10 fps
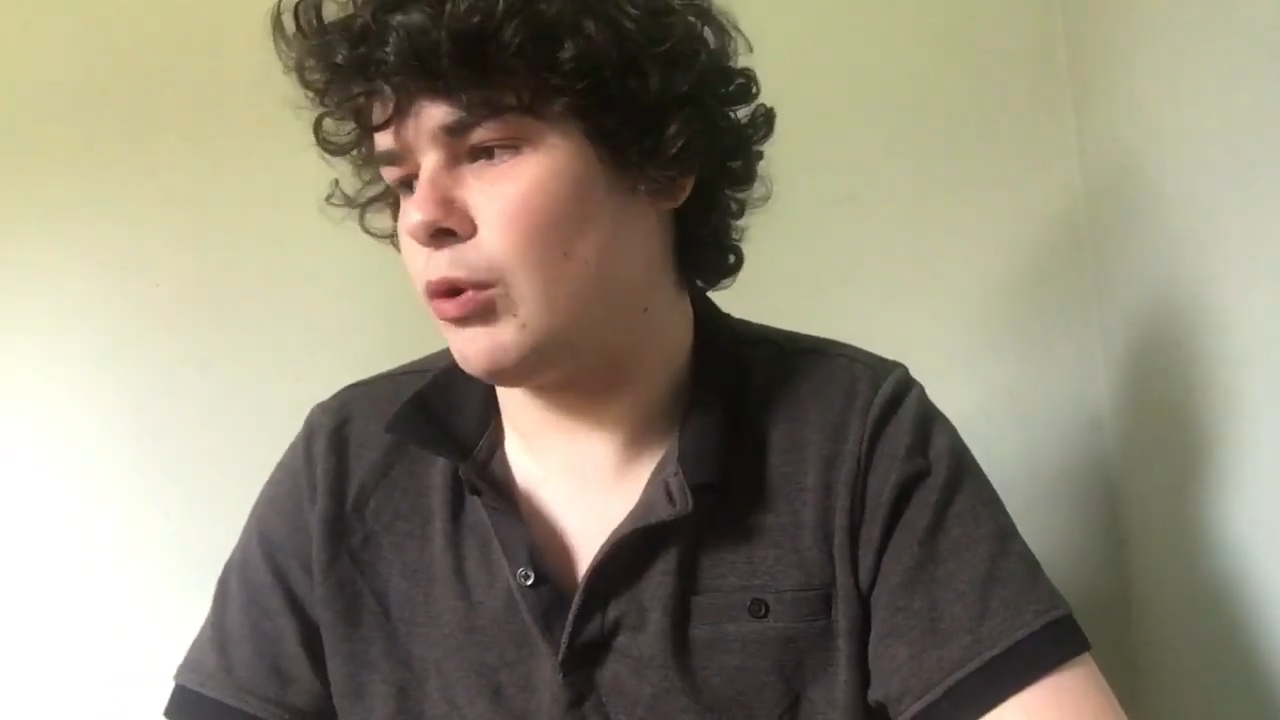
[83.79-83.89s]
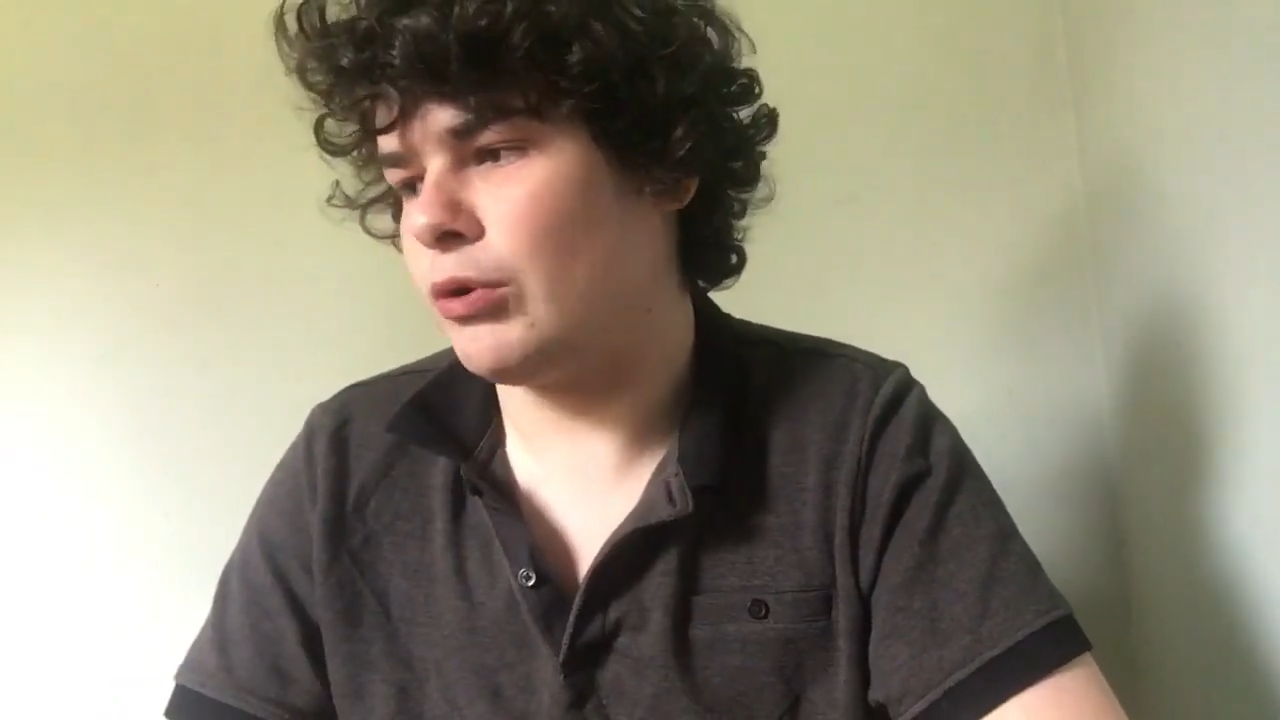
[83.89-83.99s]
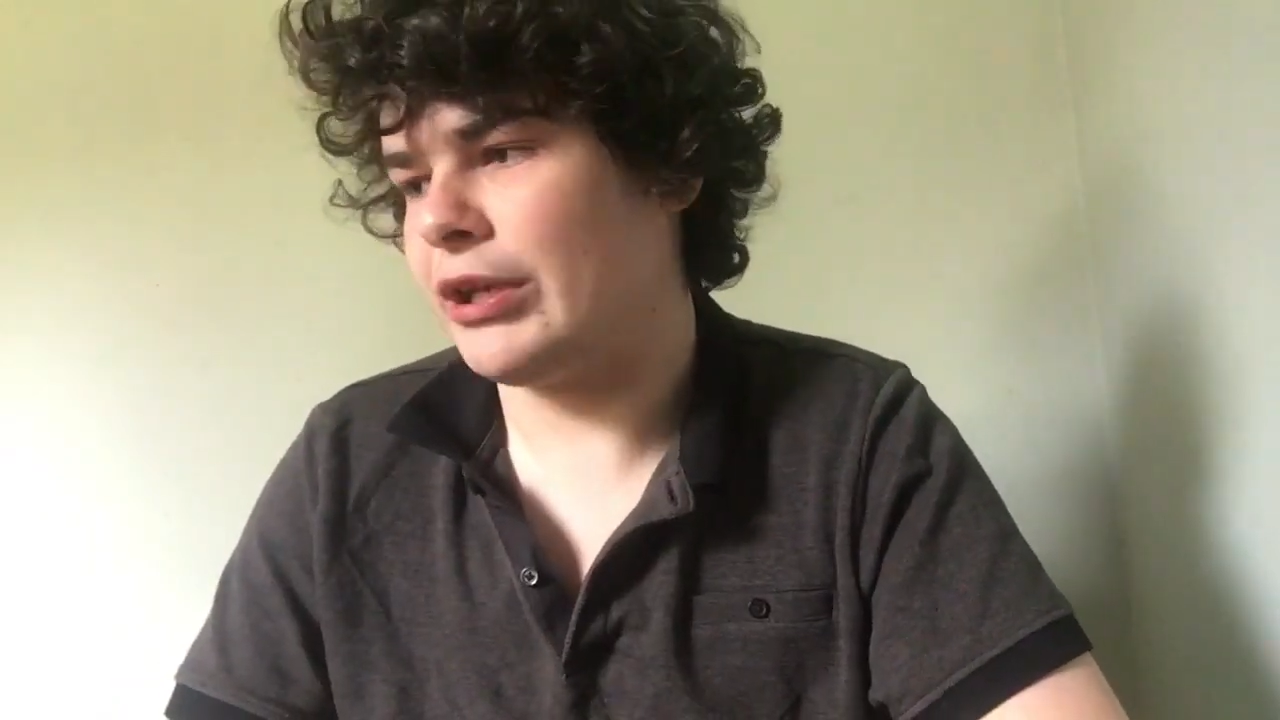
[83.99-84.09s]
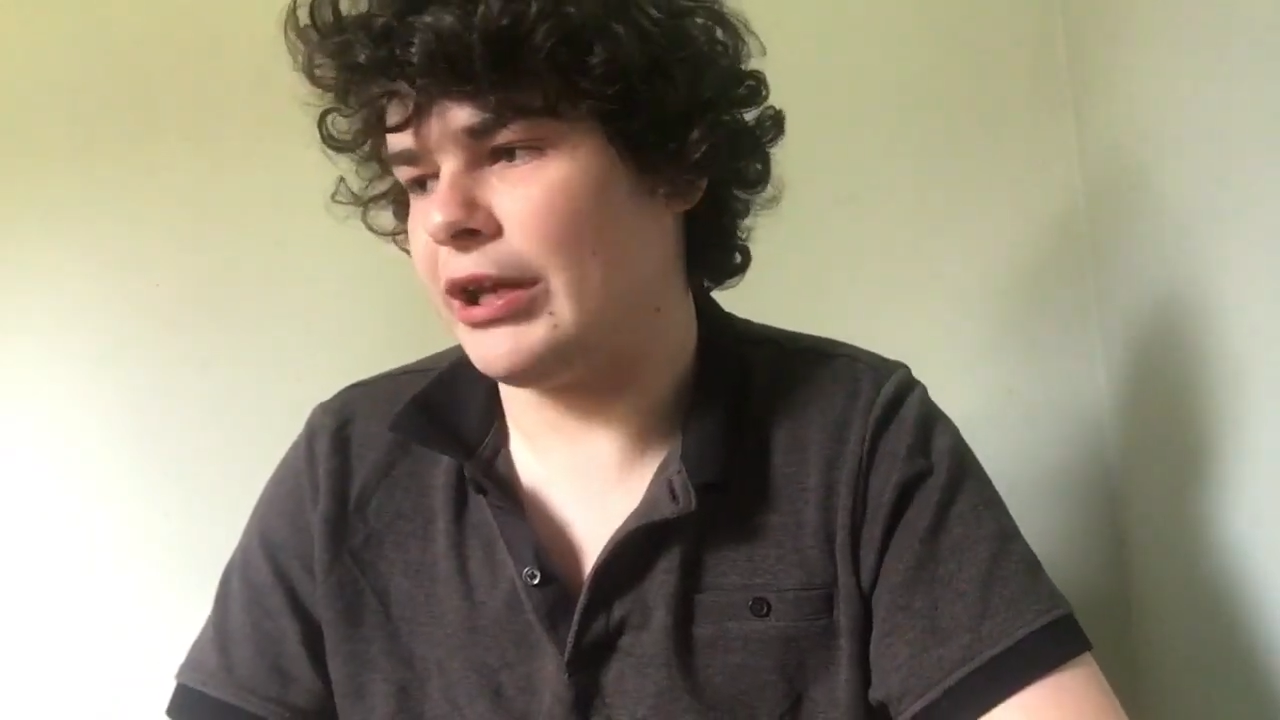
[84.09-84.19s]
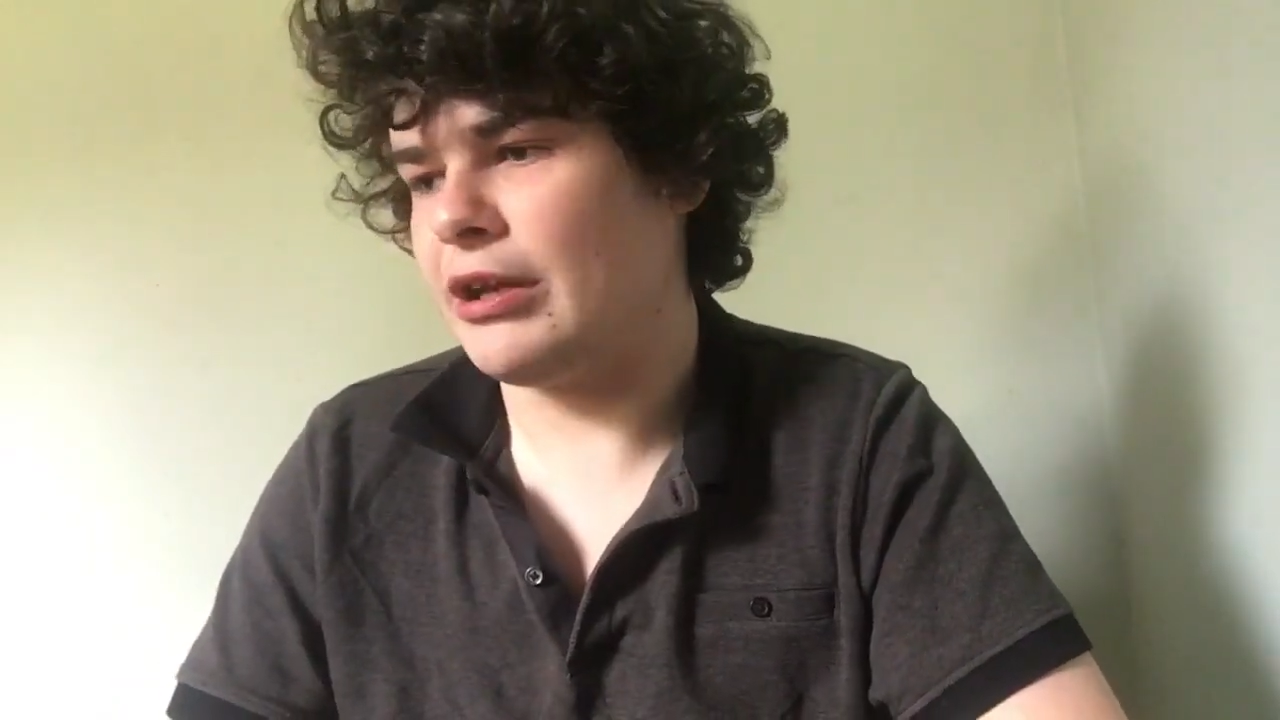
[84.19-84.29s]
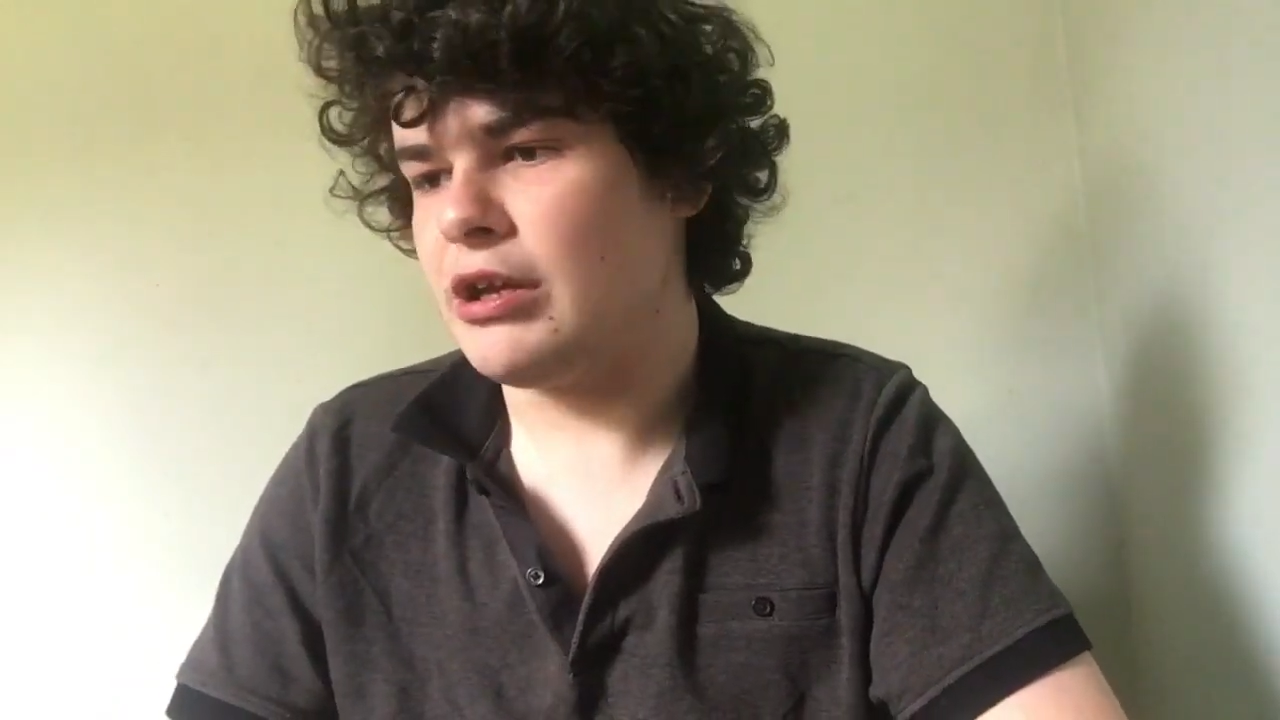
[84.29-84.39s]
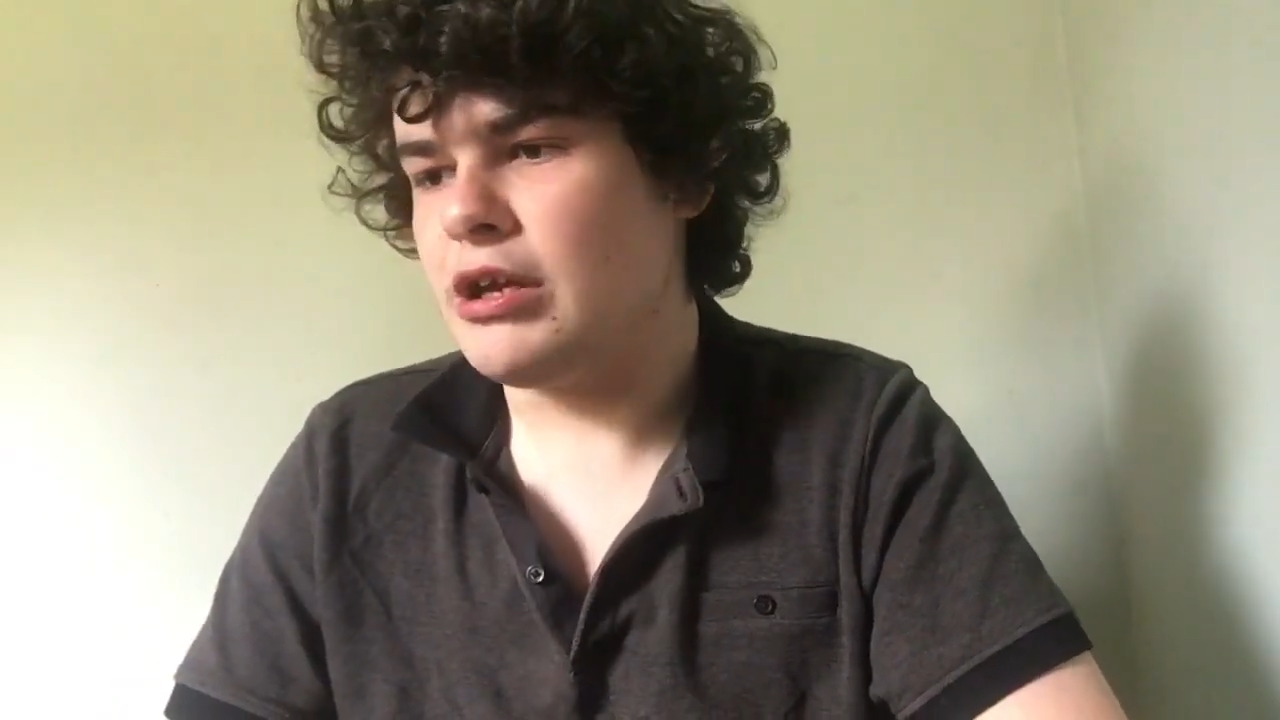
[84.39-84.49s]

Wardley in.